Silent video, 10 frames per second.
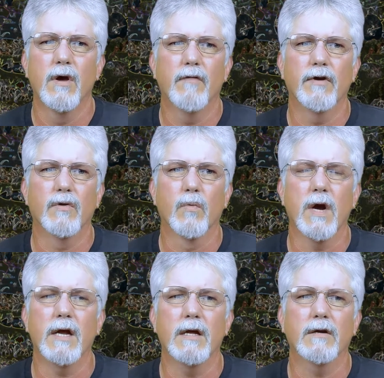of a
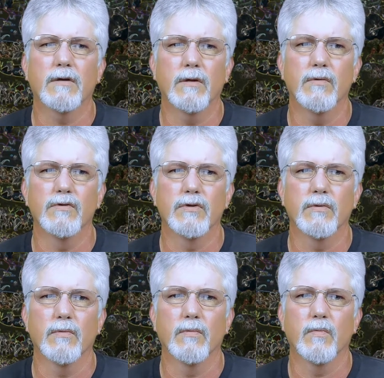great
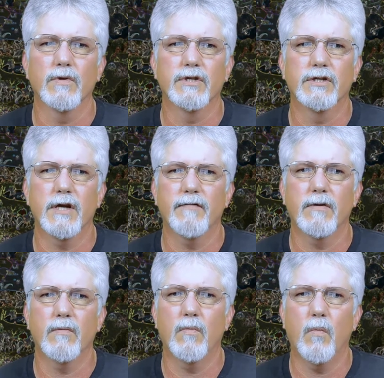enclosure where
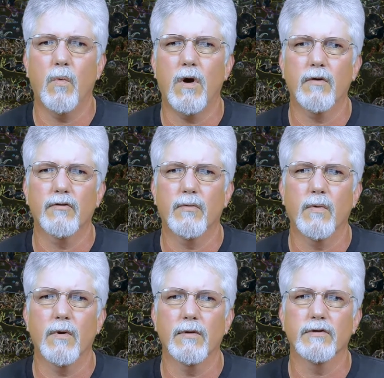7 water
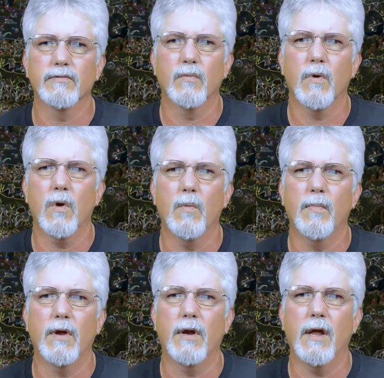torrents were
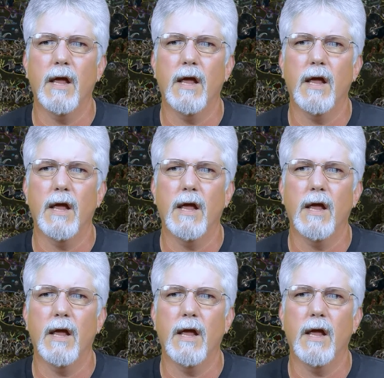open,